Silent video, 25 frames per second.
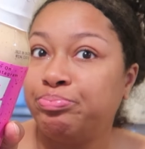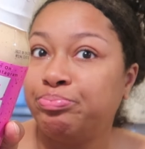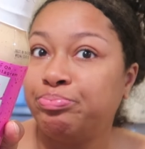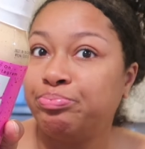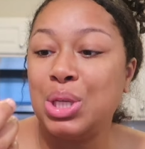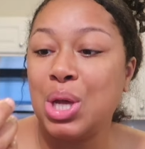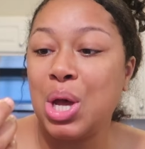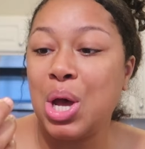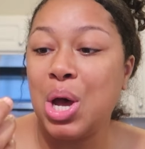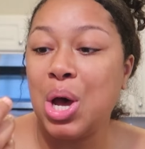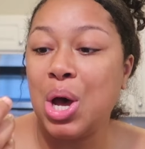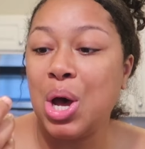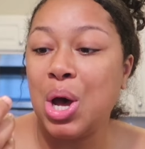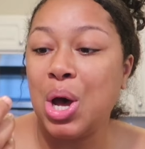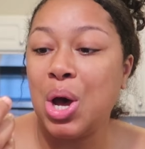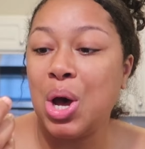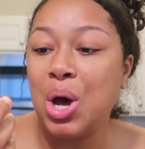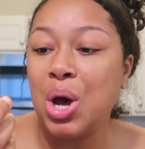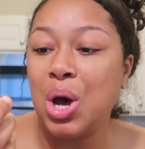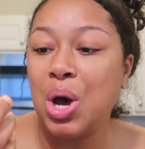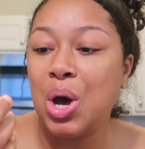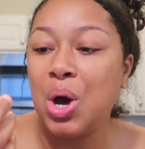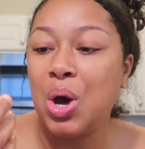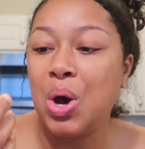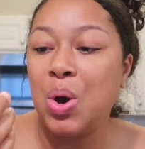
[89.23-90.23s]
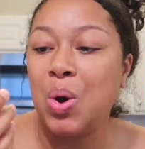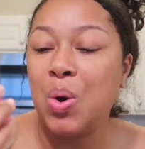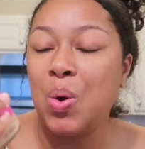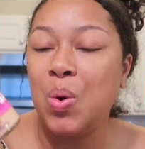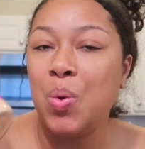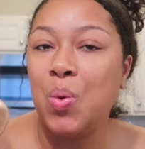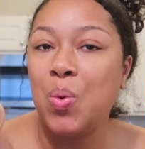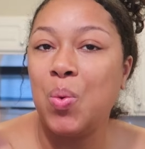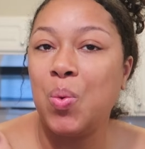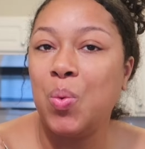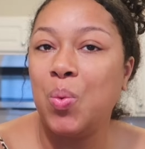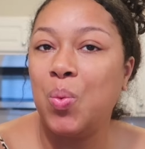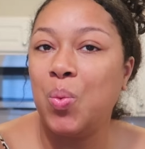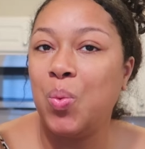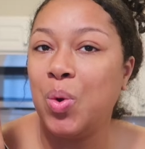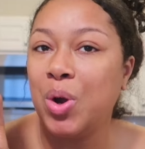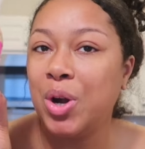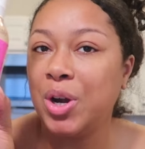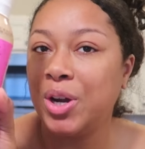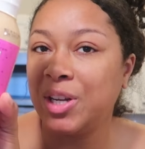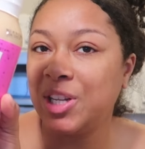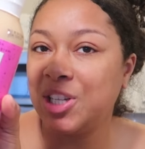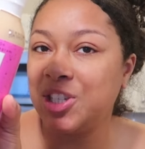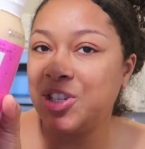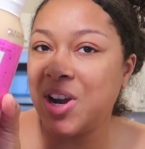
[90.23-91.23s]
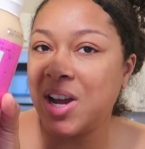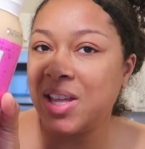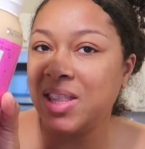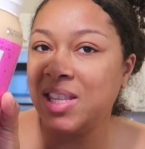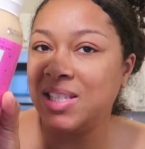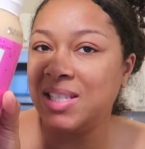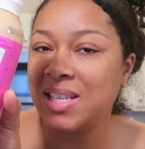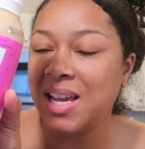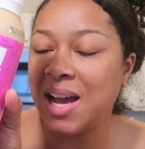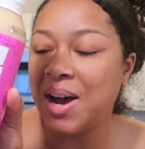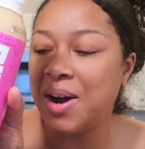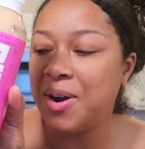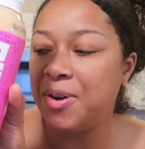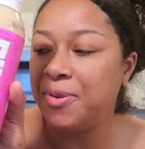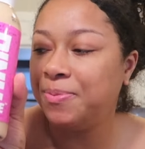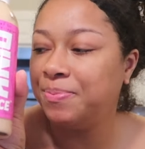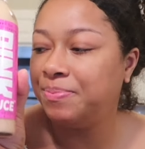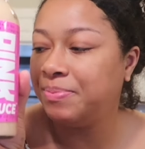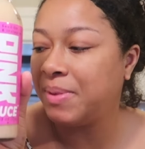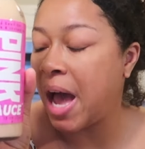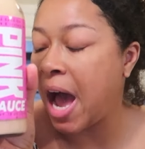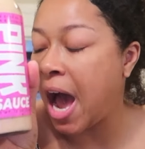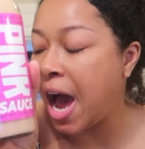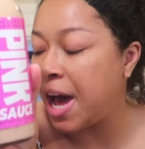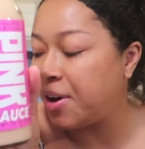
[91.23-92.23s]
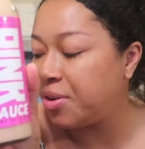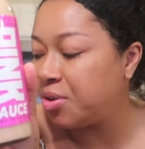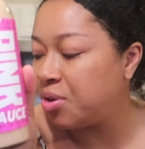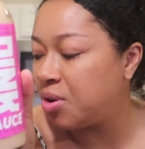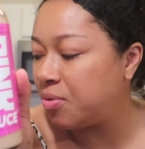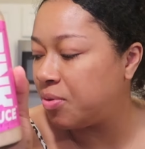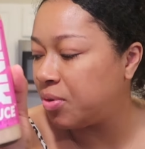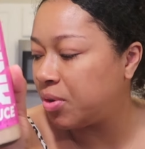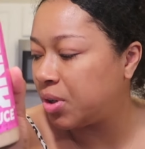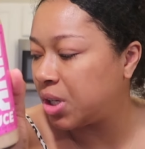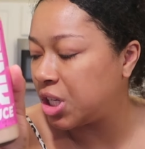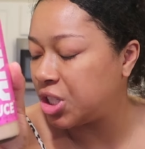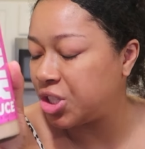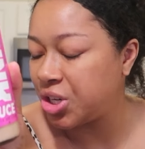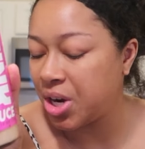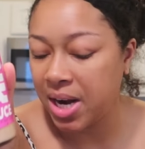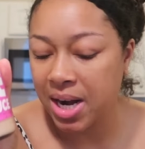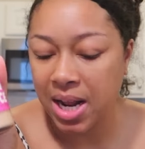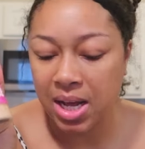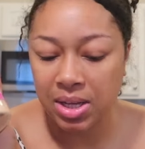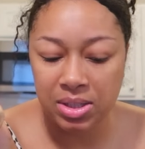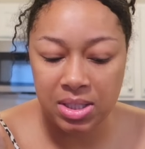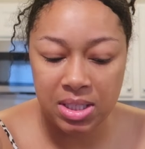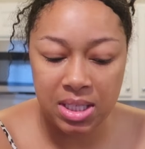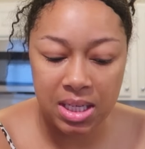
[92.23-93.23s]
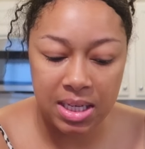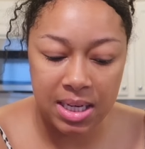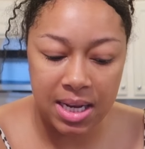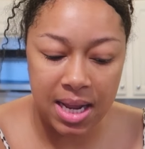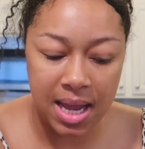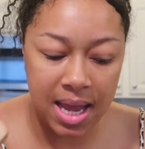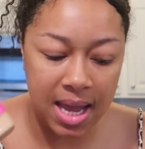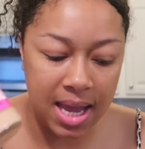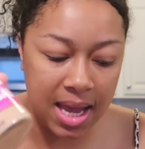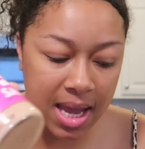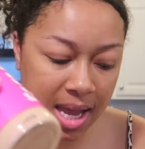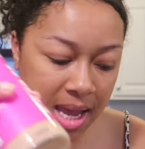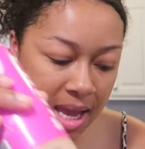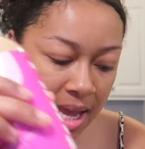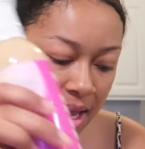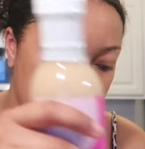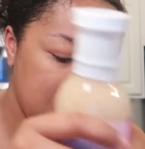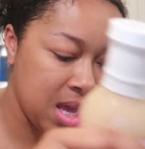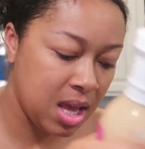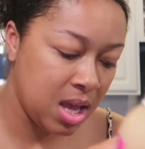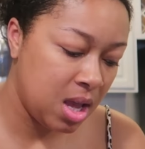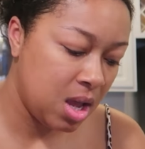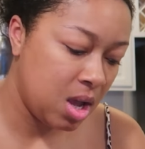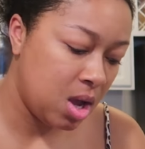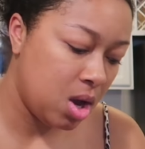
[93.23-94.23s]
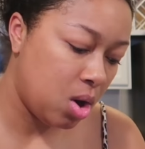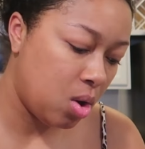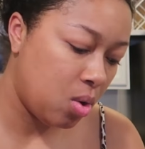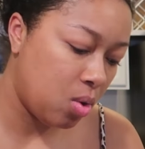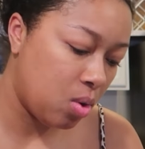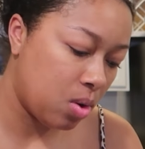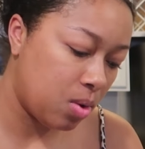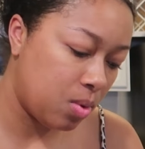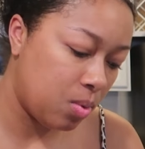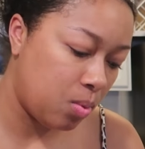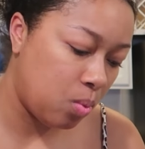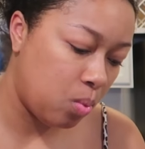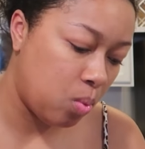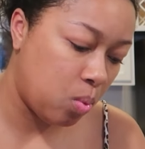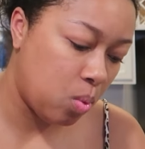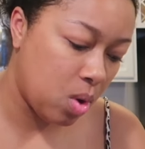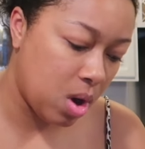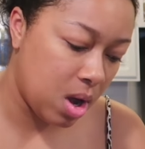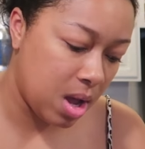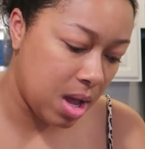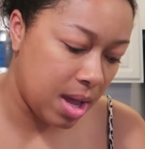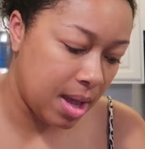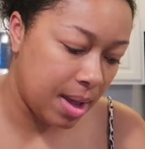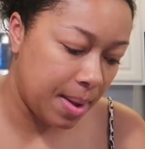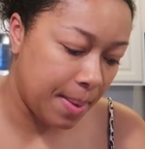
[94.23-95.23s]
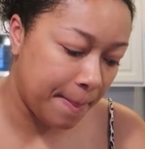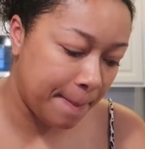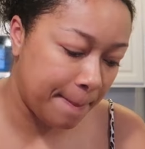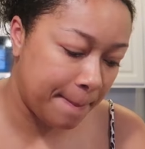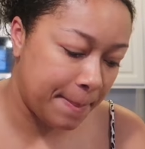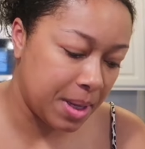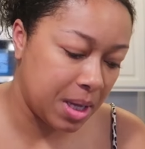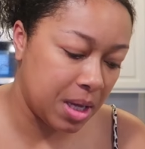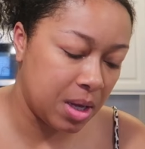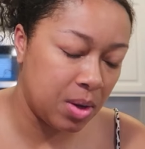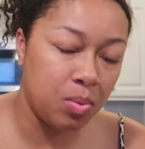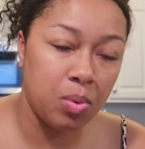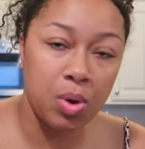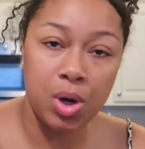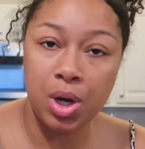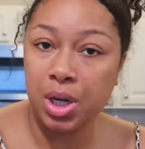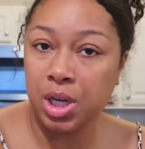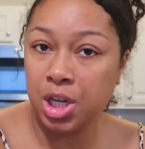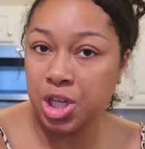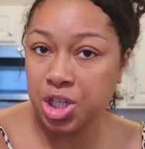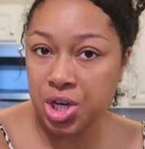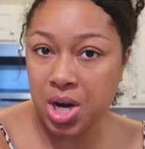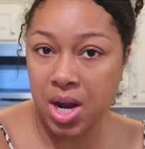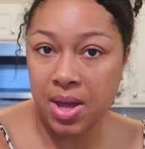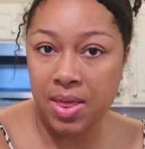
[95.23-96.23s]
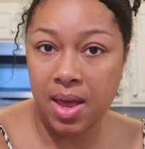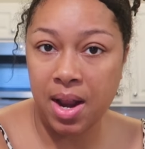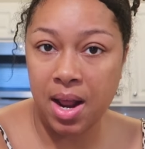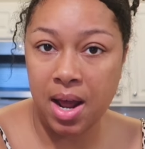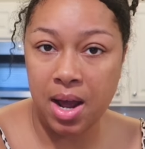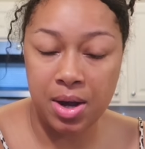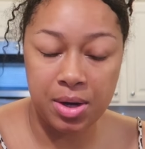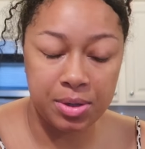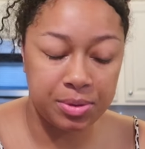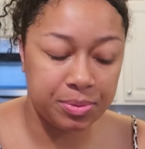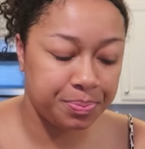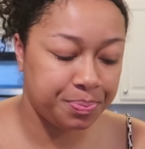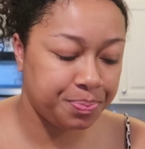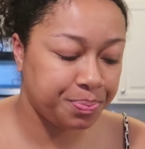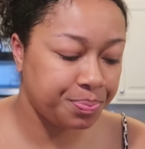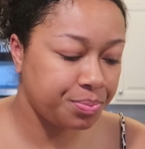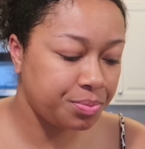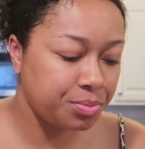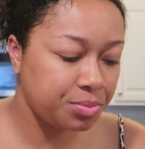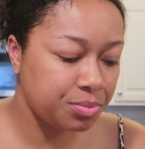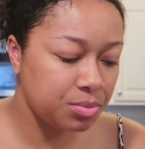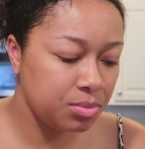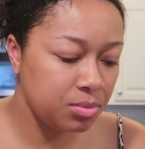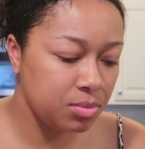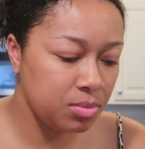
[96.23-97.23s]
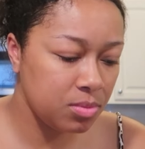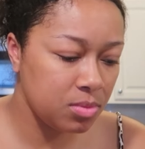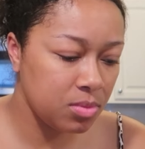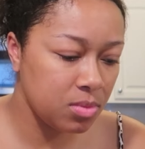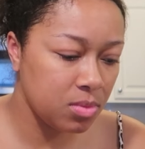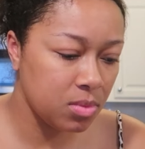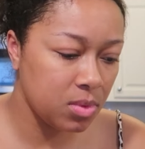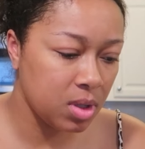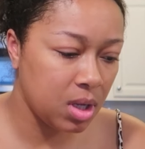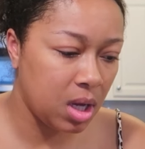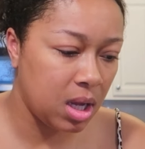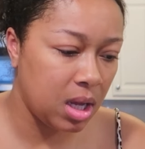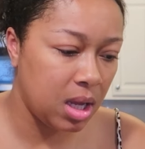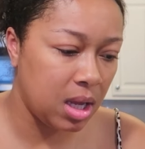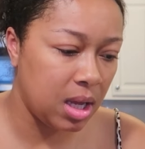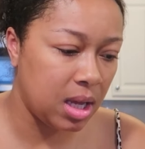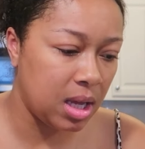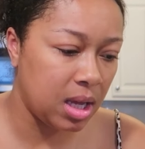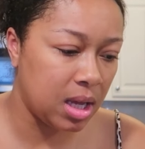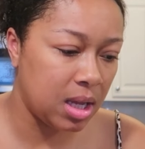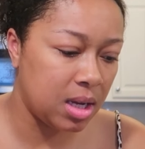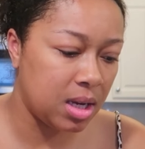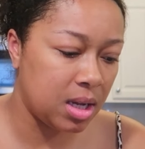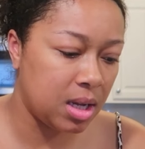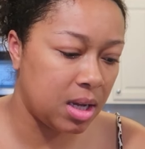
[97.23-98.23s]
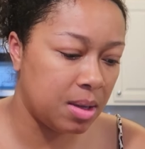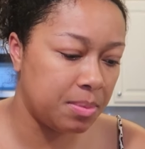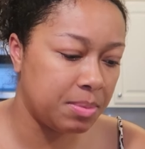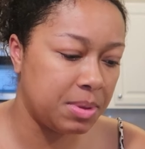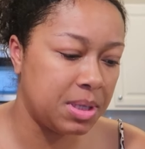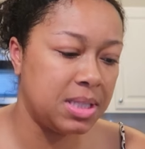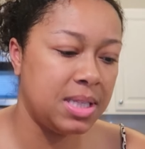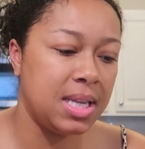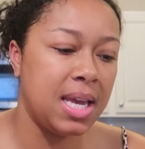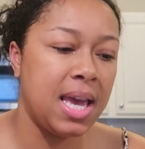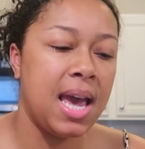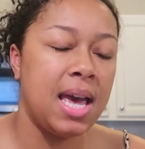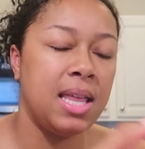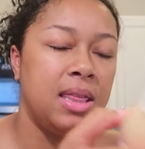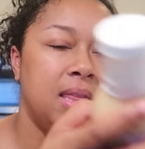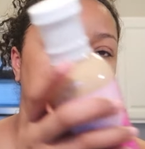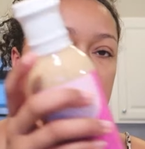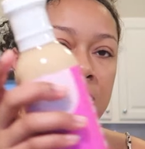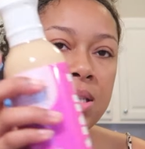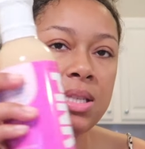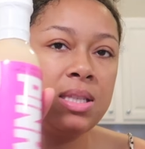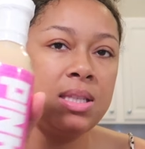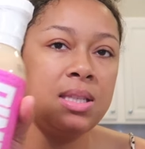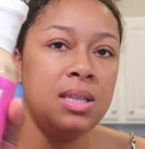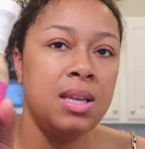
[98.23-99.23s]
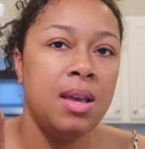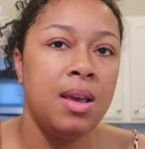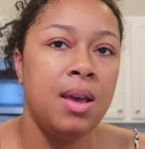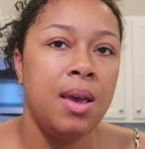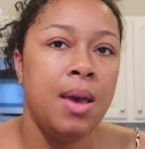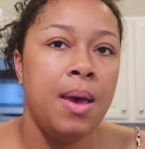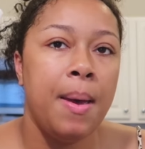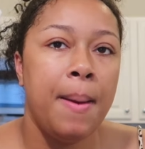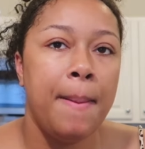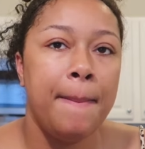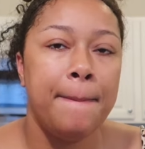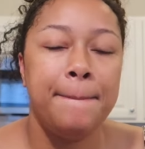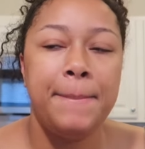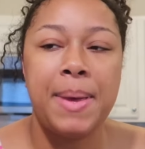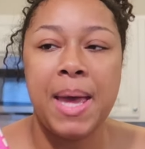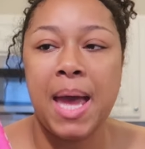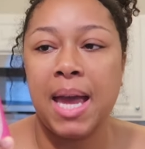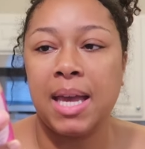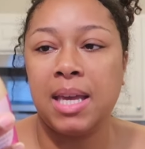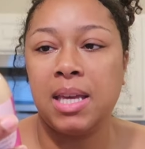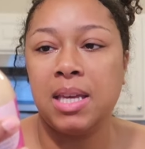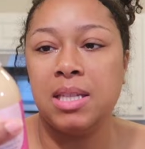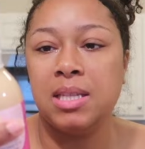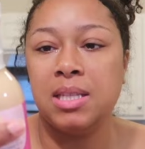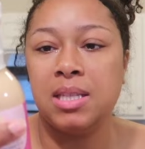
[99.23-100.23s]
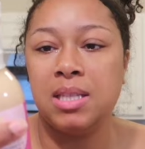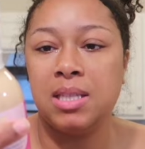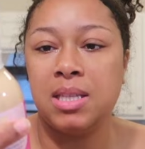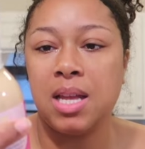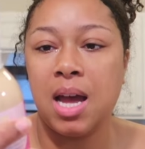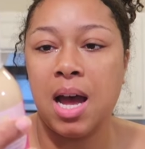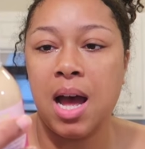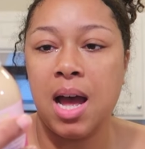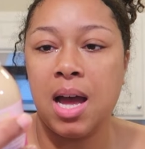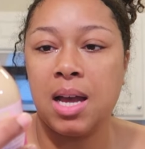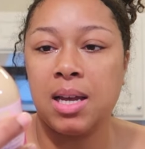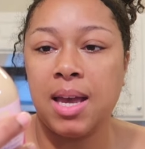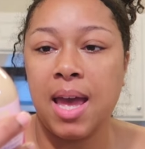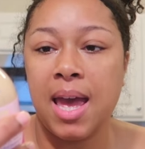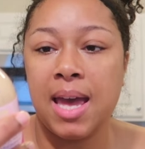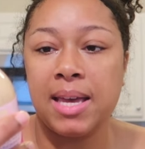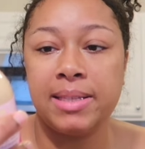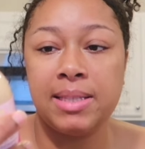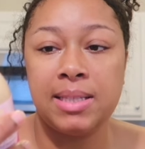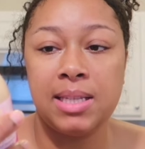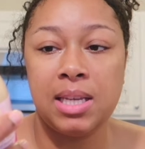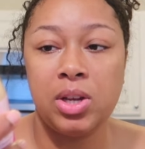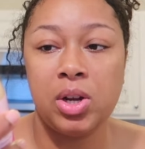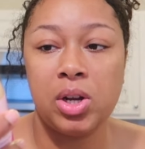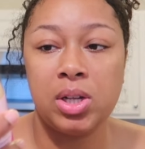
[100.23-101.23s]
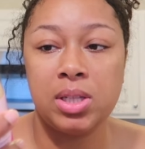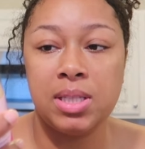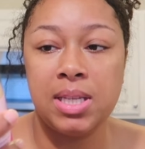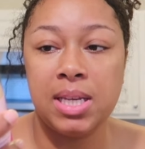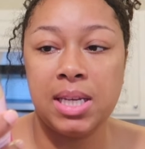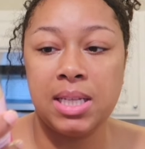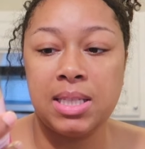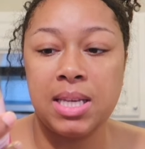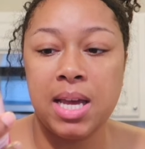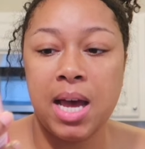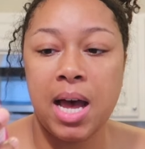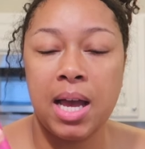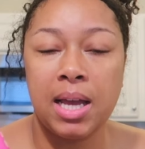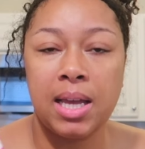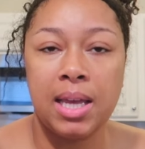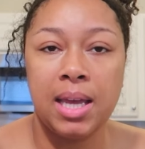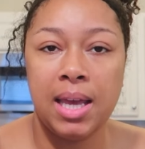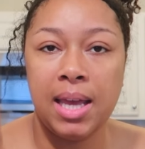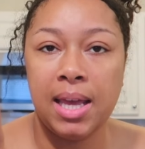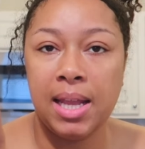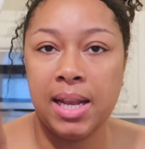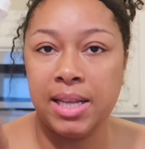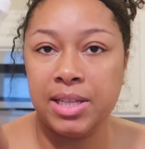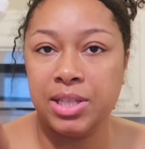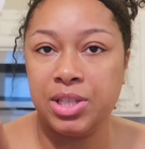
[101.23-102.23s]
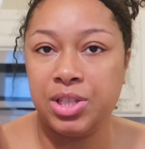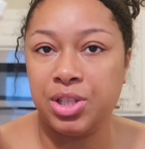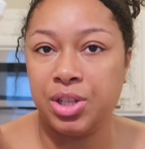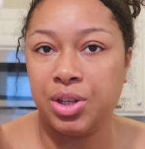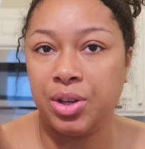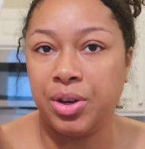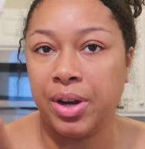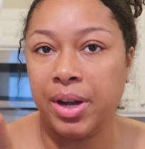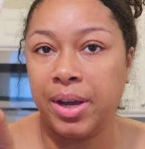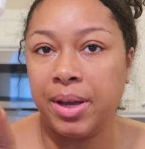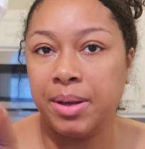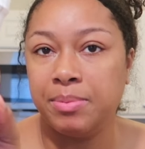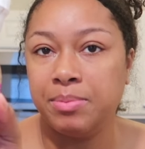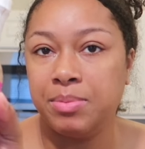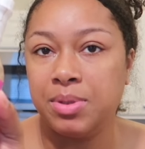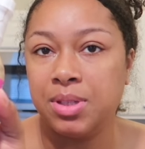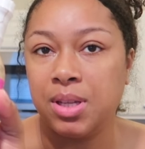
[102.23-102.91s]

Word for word: So we're gonna try this out. I don't know if we're gonna try it out today or what, but we're gonna try that out. And um, cause they had this back in stock as seen on TikTok and Instagram.